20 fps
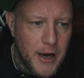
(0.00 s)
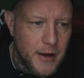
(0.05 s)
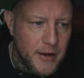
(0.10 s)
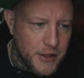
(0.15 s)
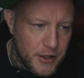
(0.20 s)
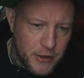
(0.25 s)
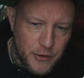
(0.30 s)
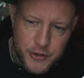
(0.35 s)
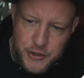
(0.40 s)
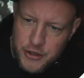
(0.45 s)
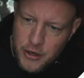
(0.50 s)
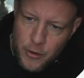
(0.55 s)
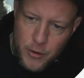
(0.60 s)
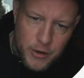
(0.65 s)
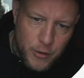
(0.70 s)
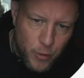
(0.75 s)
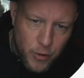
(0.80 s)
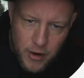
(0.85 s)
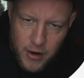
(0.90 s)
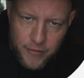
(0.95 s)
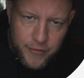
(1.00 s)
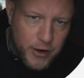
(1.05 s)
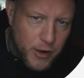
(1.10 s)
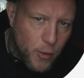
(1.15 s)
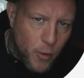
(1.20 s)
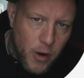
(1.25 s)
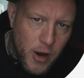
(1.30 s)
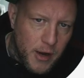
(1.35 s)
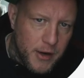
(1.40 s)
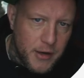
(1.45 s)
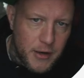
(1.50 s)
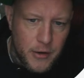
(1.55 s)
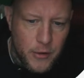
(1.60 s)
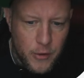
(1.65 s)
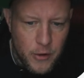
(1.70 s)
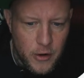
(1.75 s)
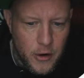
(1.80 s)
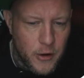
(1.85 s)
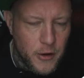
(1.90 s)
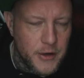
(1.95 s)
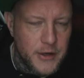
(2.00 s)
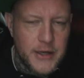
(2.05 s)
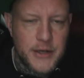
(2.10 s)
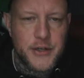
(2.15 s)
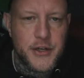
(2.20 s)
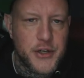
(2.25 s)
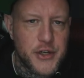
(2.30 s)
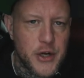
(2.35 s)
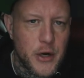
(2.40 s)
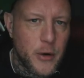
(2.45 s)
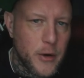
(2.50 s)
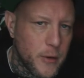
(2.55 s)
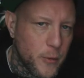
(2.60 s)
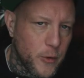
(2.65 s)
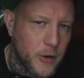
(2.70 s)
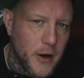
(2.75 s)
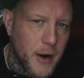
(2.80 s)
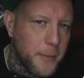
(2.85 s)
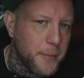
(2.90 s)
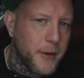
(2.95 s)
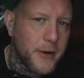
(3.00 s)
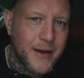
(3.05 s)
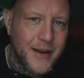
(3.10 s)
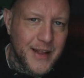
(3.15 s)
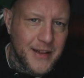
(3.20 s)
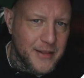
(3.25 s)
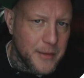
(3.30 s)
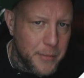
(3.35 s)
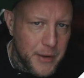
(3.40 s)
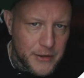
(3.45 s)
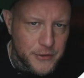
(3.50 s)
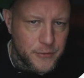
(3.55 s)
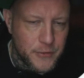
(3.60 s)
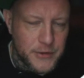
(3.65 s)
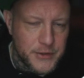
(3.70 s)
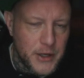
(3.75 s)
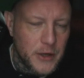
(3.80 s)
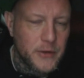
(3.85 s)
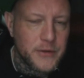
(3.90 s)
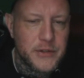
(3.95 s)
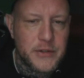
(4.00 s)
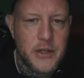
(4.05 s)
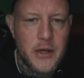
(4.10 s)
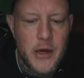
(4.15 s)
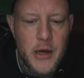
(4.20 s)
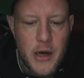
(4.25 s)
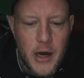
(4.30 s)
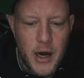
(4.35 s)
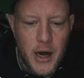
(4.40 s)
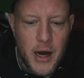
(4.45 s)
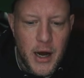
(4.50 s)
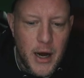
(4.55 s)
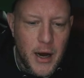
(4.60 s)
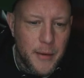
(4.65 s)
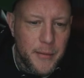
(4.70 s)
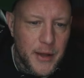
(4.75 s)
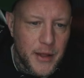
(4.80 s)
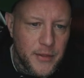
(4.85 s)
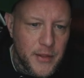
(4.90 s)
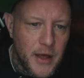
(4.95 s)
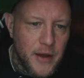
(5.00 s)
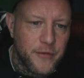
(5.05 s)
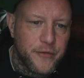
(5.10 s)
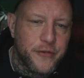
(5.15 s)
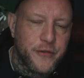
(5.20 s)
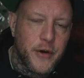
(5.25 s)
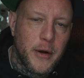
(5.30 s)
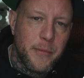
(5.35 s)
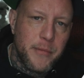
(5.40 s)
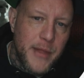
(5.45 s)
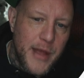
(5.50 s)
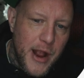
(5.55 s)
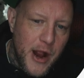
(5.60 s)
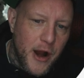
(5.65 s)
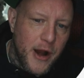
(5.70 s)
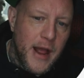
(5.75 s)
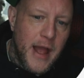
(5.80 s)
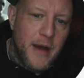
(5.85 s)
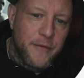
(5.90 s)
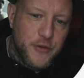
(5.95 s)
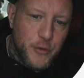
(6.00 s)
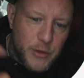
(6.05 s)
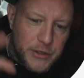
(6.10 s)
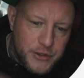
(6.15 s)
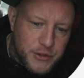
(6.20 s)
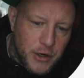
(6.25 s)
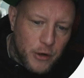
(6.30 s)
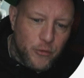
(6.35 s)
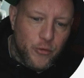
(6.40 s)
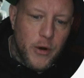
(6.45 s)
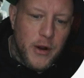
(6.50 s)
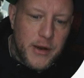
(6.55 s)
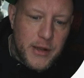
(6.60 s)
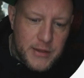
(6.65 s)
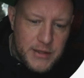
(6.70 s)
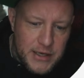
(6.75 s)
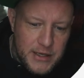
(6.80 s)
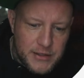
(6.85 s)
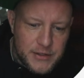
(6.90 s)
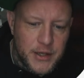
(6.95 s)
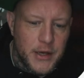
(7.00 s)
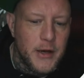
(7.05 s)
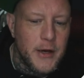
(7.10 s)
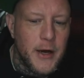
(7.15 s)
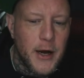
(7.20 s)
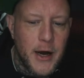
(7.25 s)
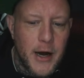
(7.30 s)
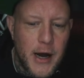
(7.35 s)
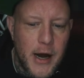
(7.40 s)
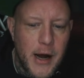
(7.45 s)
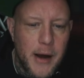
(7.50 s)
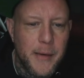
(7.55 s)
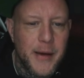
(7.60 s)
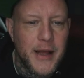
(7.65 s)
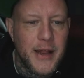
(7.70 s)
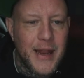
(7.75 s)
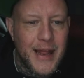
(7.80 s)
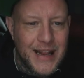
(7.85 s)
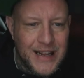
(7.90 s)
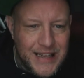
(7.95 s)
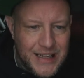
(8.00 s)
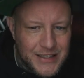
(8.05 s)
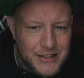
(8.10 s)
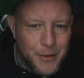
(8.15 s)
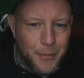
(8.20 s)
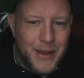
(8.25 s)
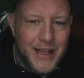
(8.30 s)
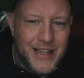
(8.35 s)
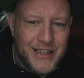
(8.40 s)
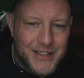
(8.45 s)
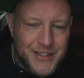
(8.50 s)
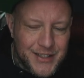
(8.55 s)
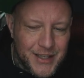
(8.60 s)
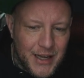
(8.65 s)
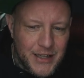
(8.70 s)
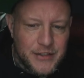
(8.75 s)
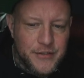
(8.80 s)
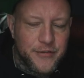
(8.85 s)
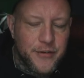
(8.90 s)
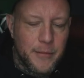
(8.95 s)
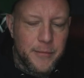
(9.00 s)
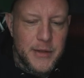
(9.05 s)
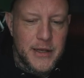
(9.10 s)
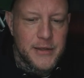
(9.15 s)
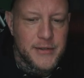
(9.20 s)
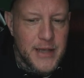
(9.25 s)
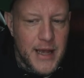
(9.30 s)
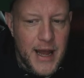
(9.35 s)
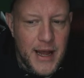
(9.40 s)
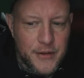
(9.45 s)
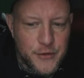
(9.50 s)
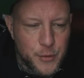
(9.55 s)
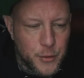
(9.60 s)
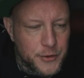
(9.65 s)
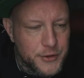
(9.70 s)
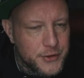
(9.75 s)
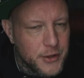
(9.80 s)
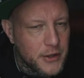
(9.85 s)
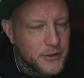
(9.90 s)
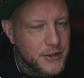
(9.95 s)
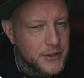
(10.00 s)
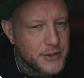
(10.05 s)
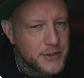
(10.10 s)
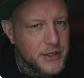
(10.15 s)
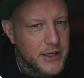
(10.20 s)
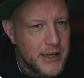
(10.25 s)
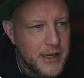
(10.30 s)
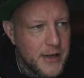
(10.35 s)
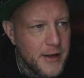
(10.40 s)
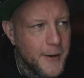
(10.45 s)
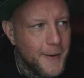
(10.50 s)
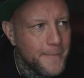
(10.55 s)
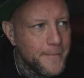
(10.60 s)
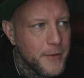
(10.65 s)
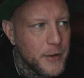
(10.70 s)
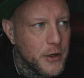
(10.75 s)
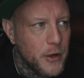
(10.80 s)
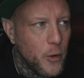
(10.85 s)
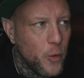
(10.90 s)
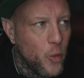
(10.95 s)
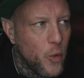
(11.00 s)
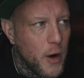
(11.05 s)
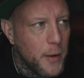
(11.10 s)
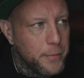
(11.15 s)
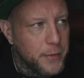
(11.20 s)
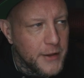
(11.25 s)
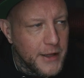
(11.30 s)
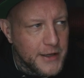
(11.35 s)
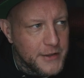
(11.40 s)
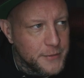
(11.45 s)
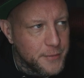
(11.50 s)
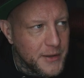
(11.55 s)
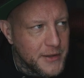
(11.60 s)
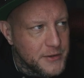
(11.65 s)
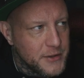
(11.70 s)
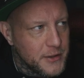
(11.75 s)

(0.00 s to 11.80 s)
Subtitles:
show it wherever you want to or need to show it where I'm going to get the best results. And then from there, after we start running these and get some insights from these ads, we'll start to see, what placements,